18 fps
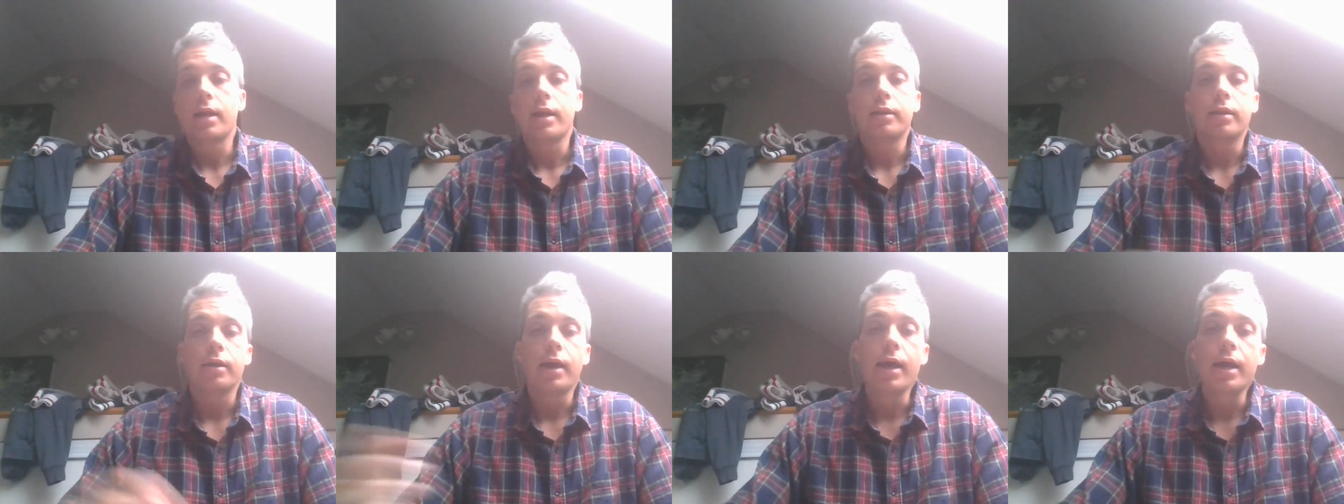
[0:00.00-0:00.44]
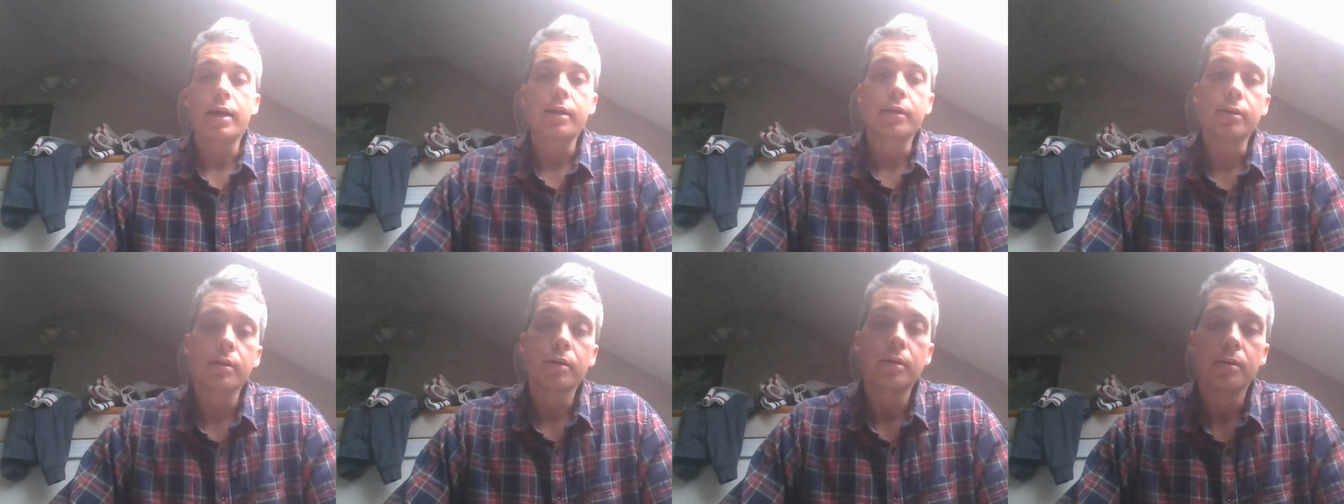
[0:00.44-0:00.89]
at the
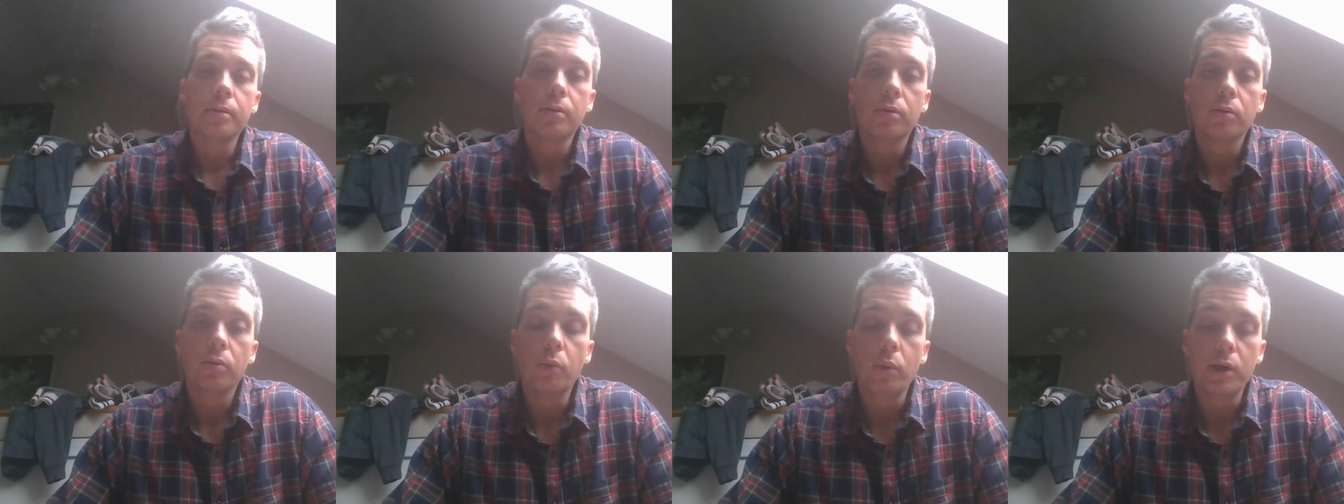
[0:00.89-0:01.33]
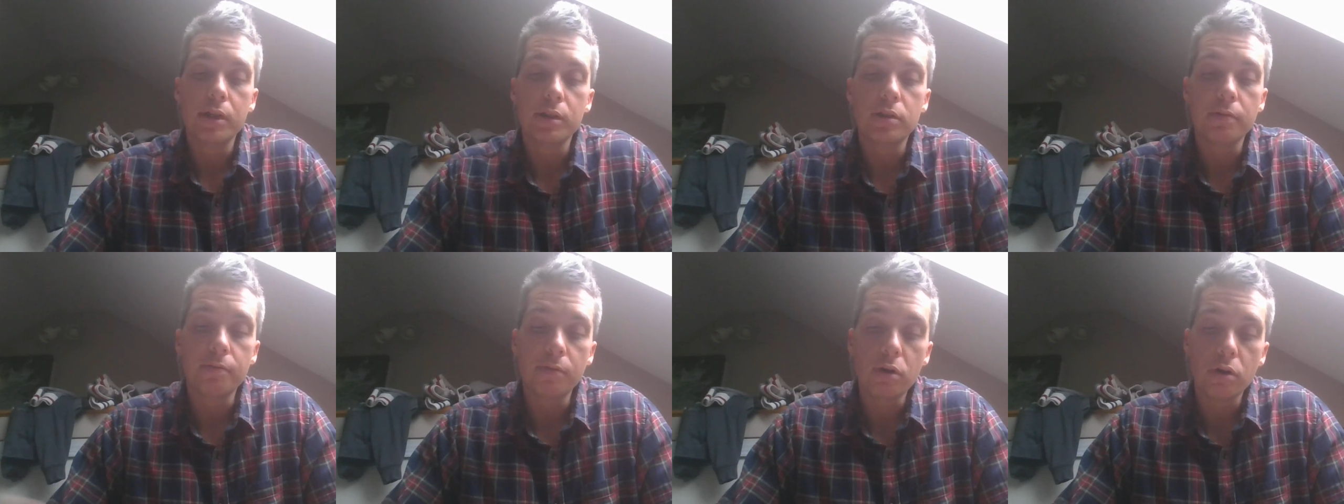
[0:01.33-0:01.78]
end when it's
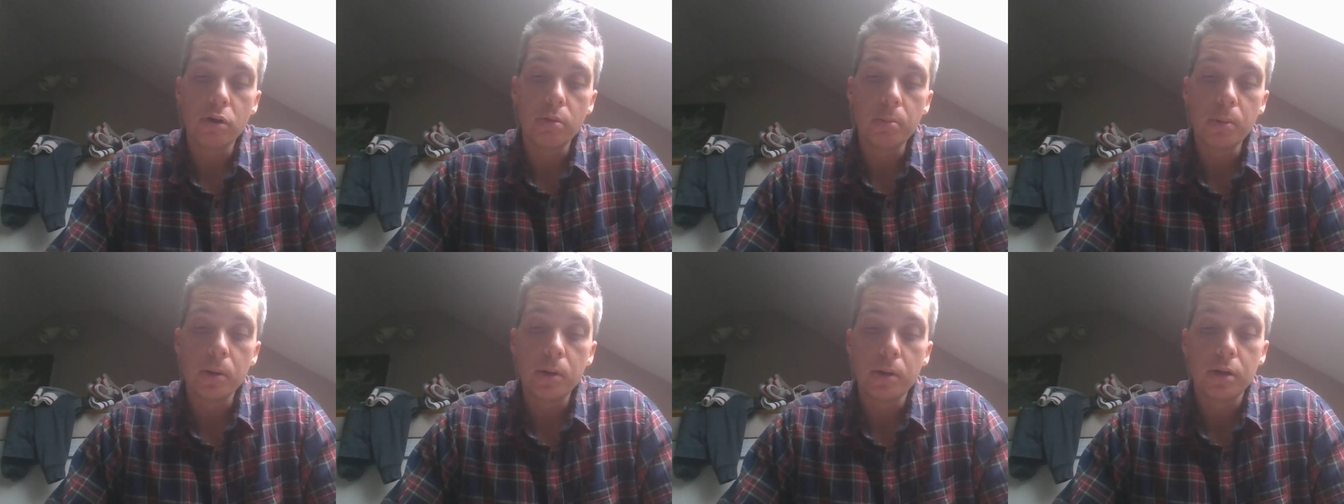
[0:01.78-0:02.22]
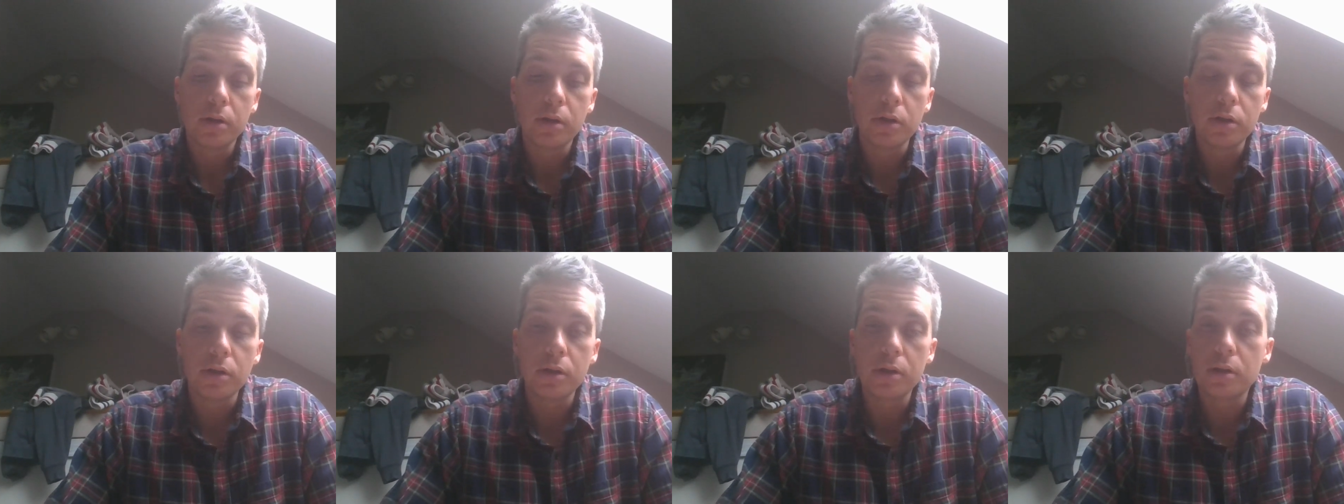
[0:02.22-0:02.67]
a verb,
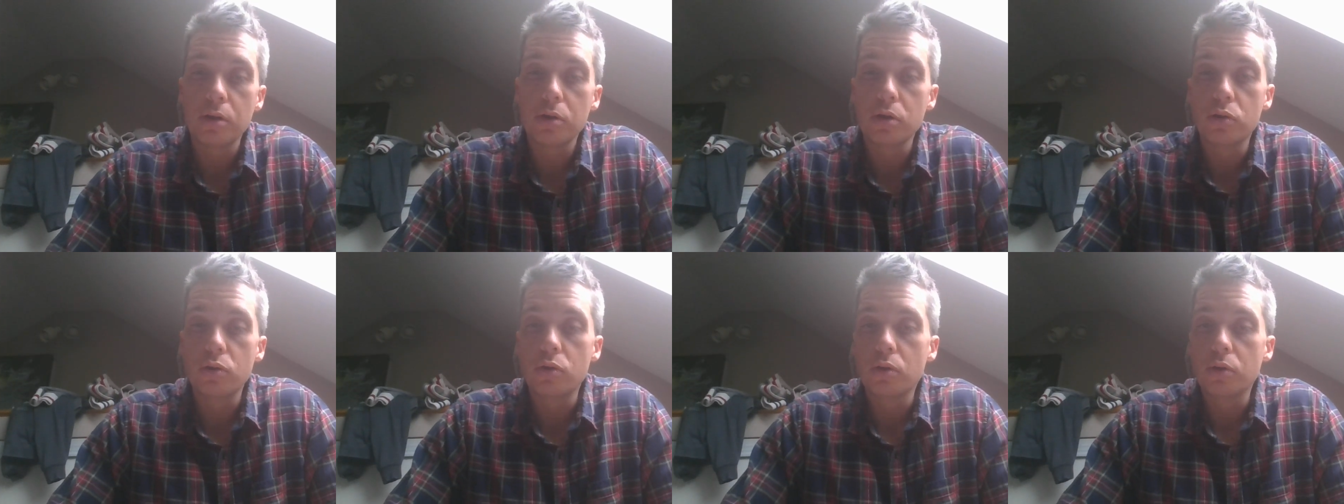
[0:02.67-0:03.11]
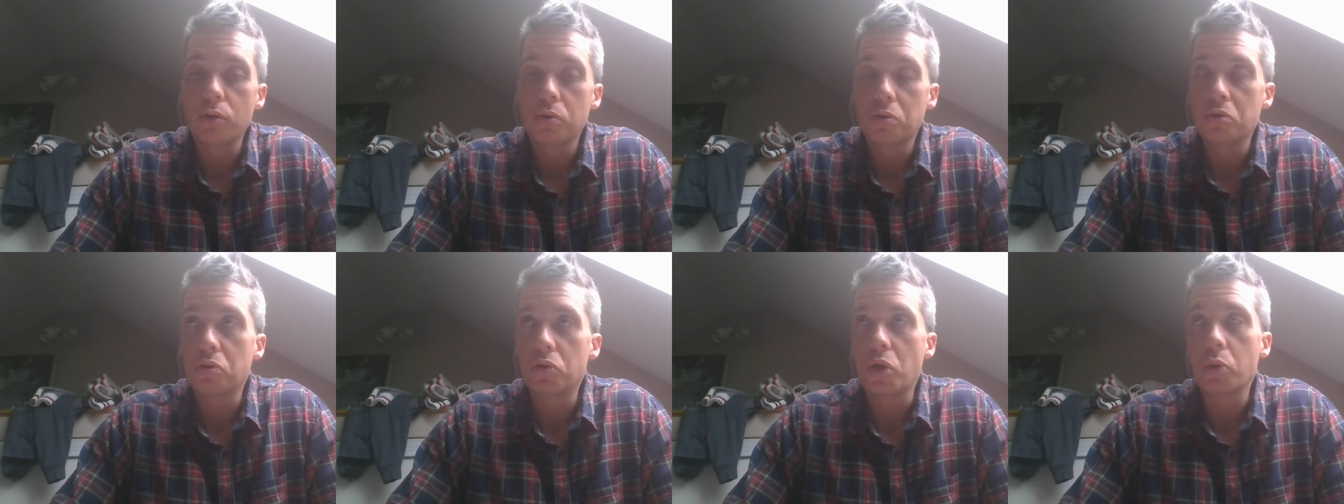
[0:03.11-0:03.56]

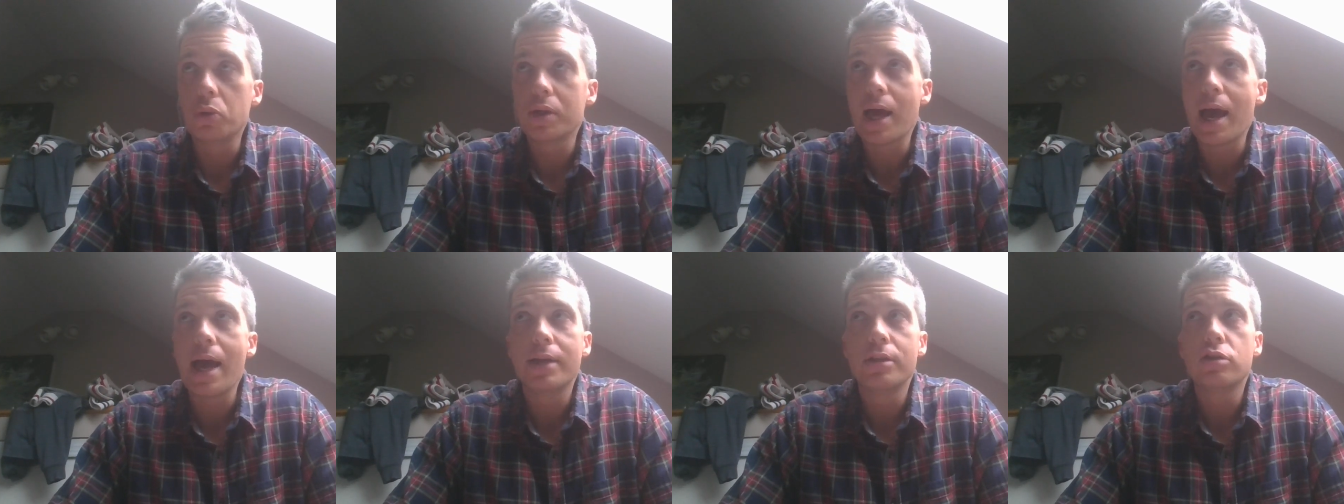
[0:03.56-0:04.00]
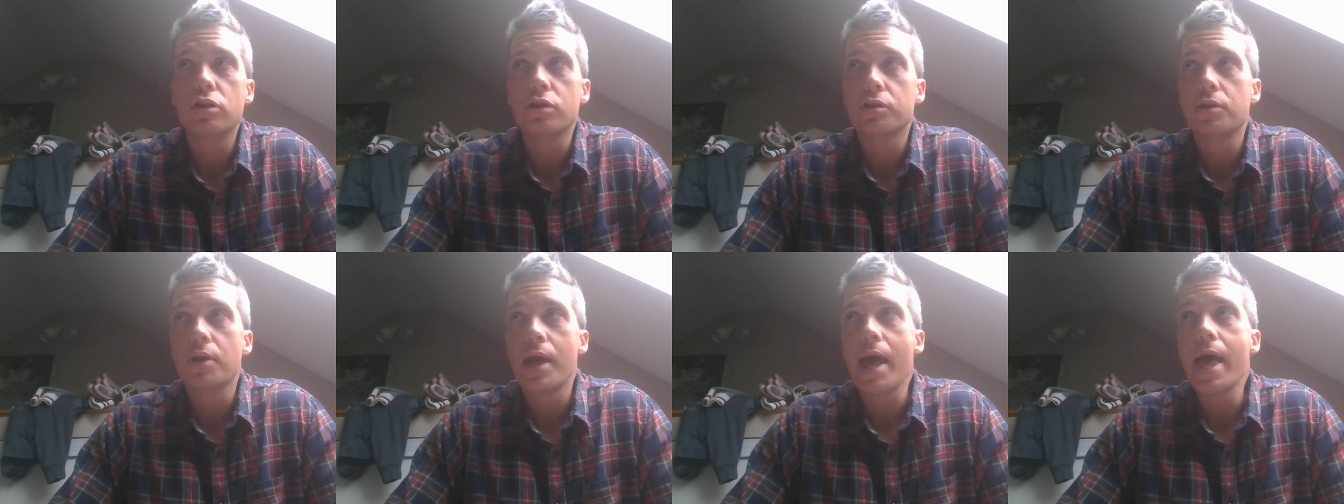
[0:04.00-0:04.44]
you don't add just the